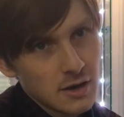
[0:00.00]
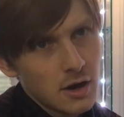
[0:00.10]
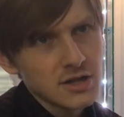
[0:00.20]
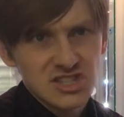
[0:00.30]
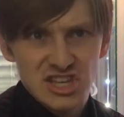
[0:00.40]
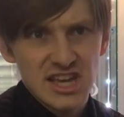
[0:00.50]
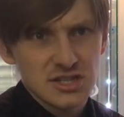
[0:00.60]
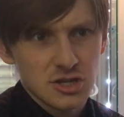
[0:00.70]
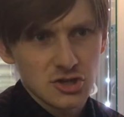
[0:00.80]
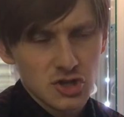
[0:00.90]
I'd say
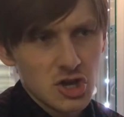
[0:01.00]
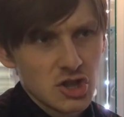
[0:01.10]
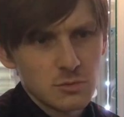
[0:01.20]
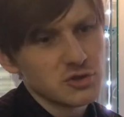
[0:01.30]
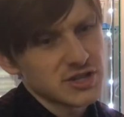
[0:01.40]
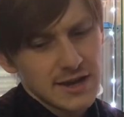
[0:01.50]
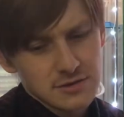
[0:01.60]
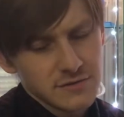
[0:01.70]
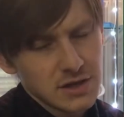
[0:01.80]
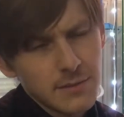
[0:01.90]
yes, because the more
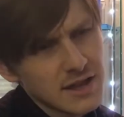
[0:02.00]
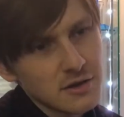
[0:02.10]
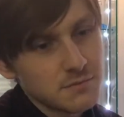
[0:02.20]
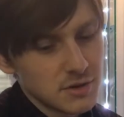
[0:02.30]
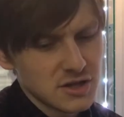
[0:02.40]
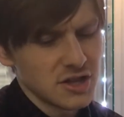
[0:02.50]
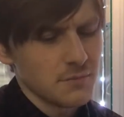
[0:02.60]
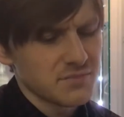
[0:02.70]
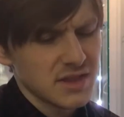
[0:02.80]
scales the better, but you know,